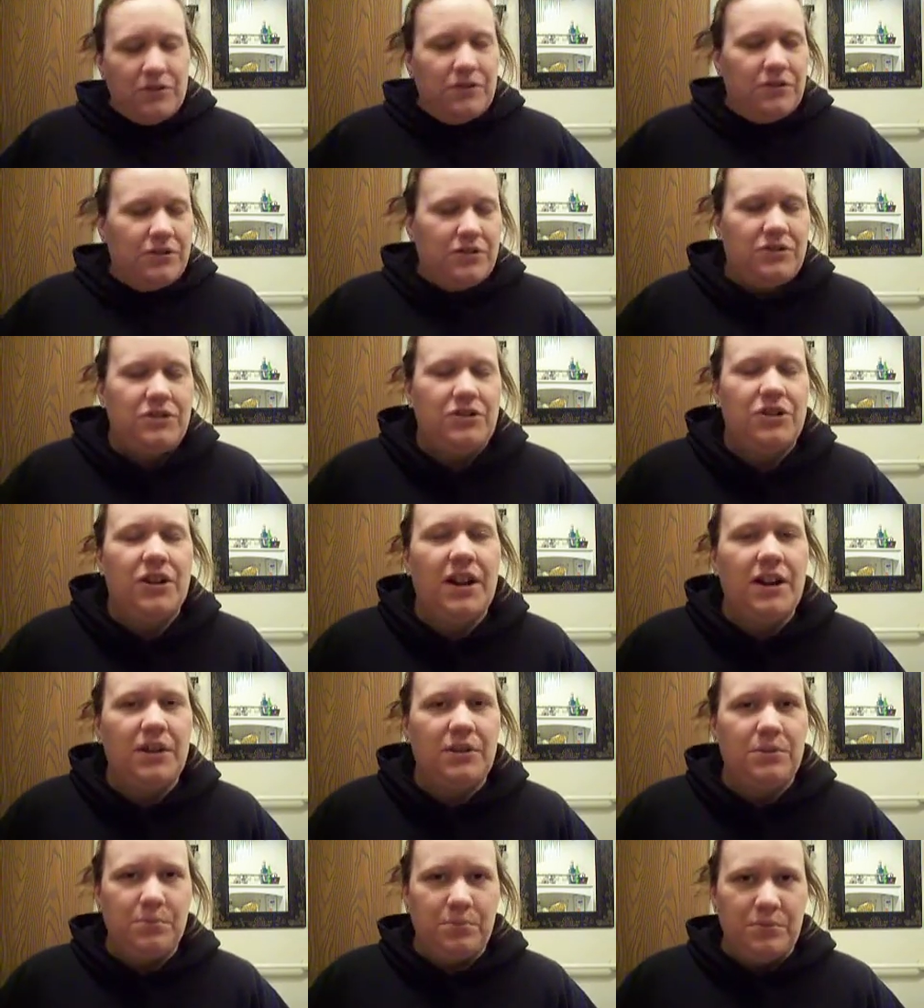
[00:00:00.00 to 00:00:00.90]
Her
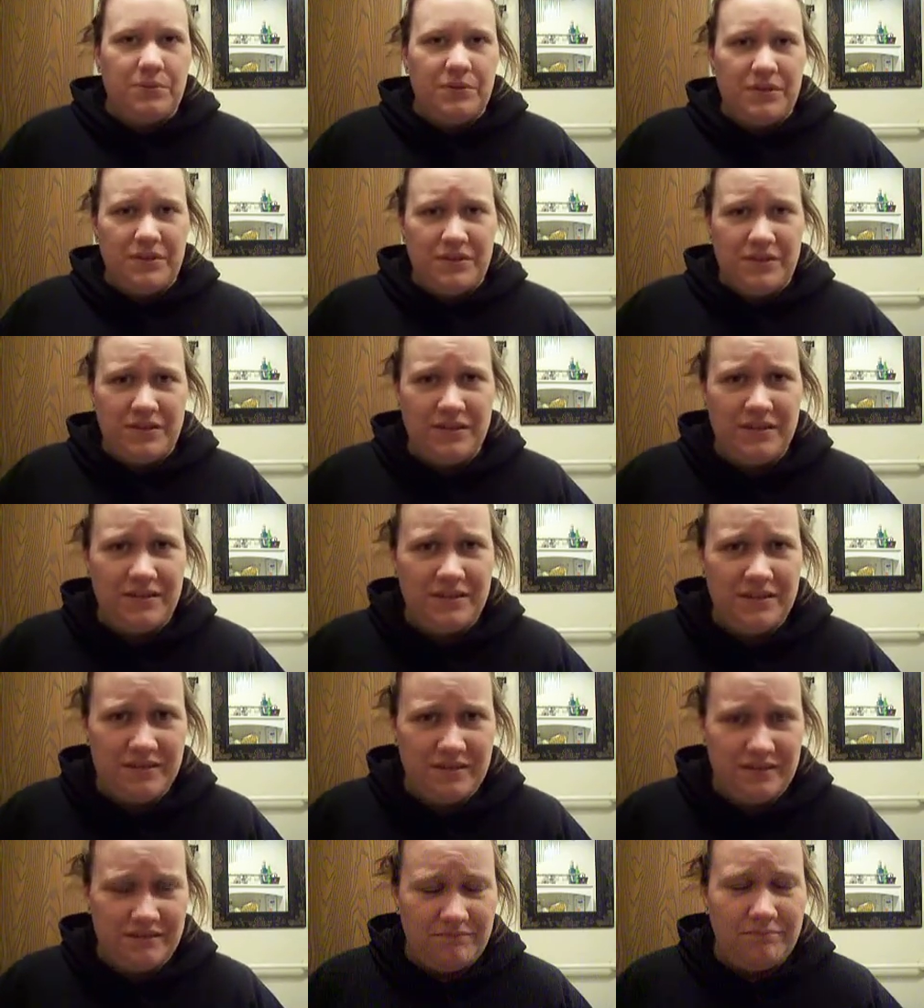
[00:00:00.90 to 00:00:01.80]
child was
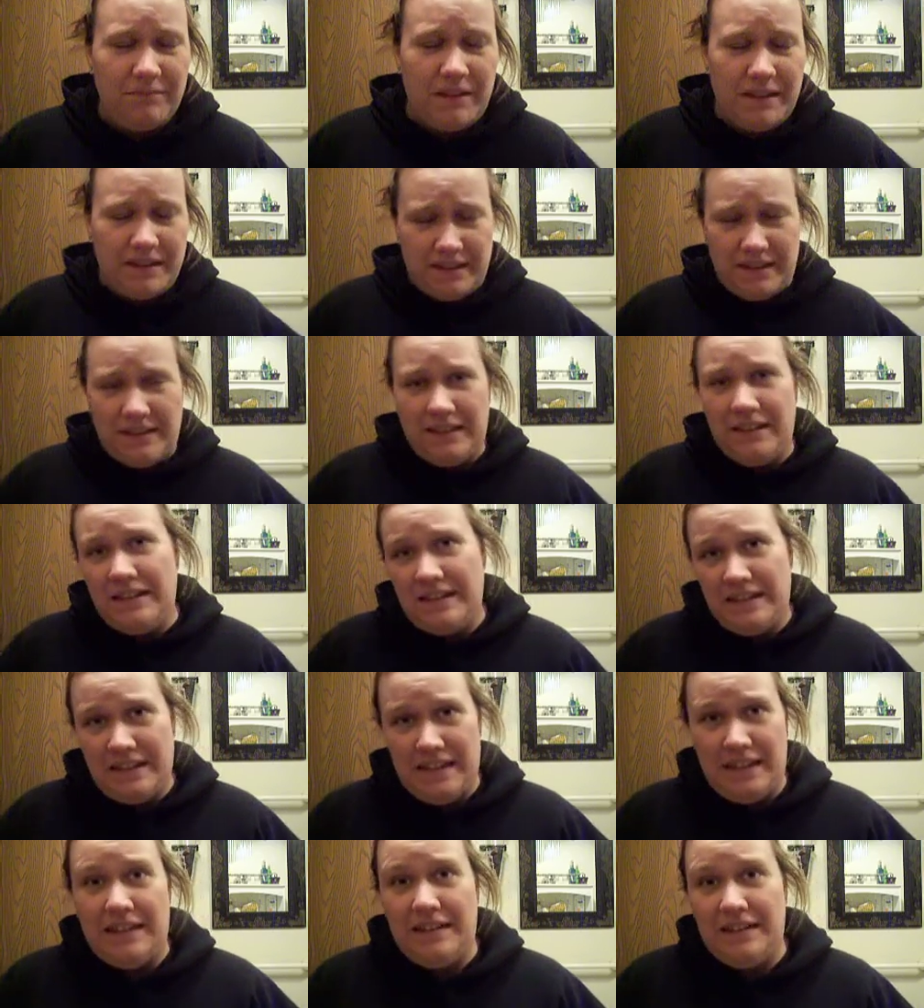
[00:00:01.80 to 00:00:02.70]
basically
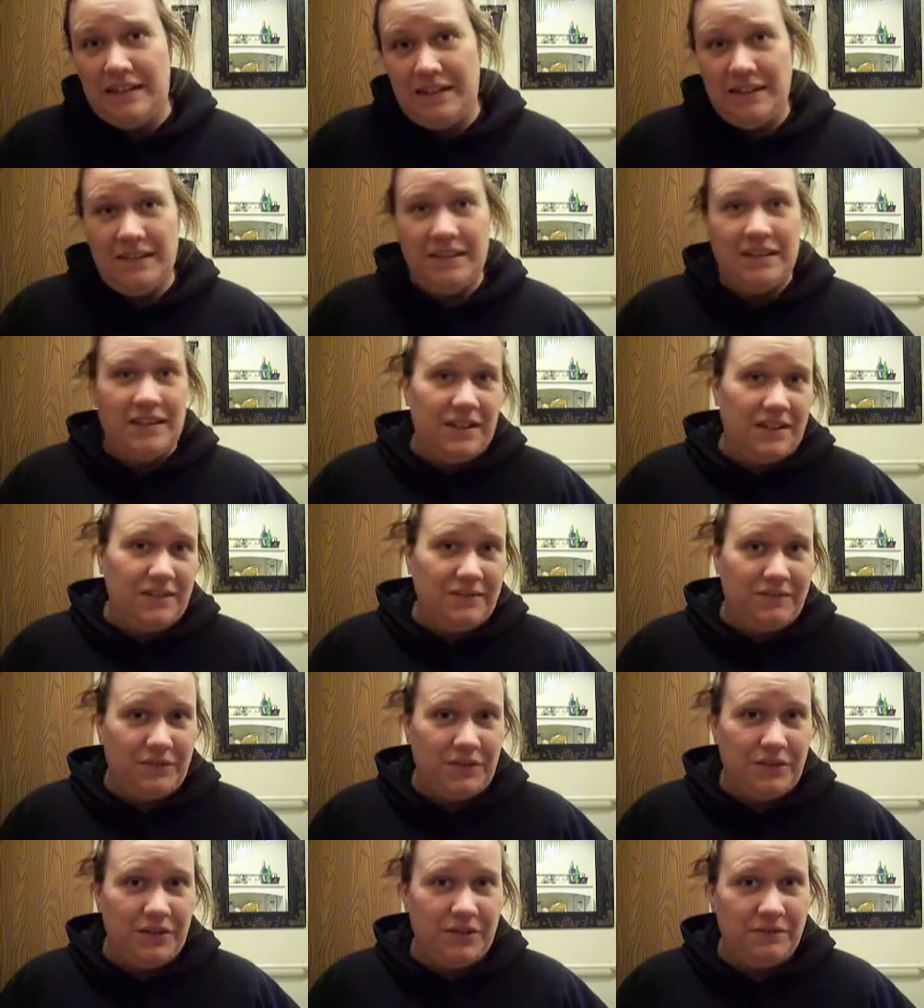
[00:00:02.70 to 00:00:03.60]
dead inside of
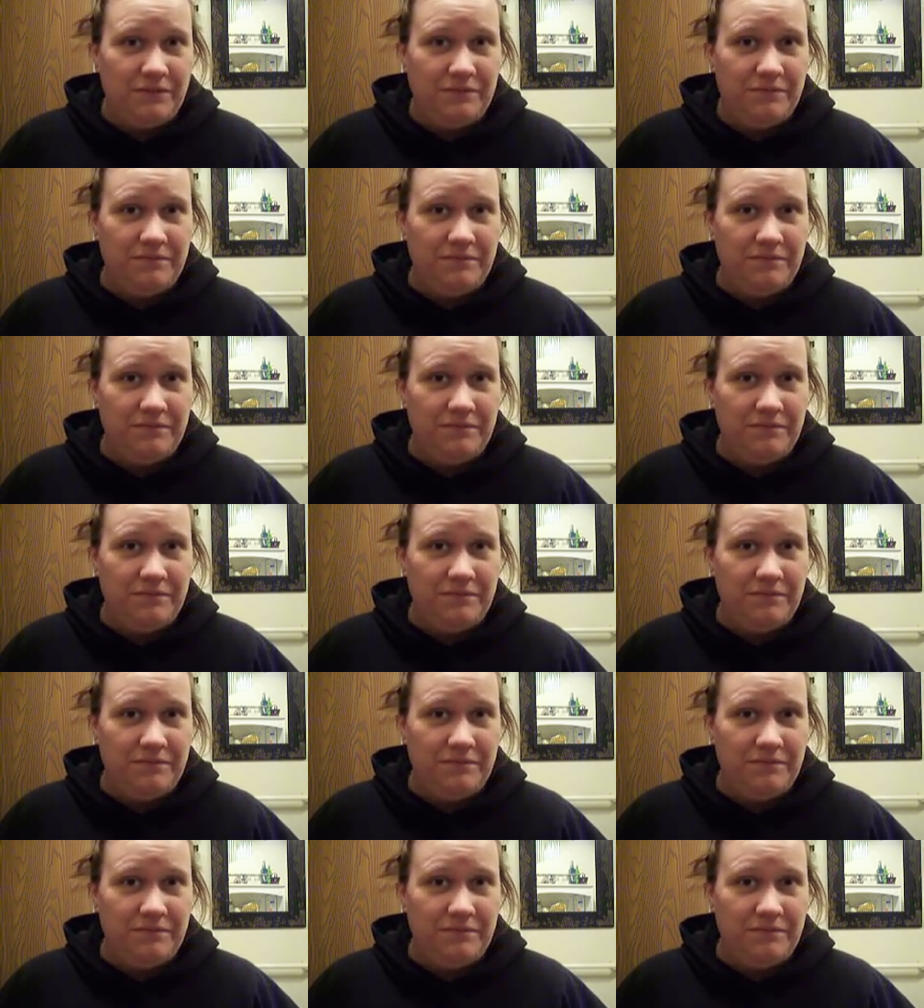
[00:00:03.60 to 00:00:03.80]
her,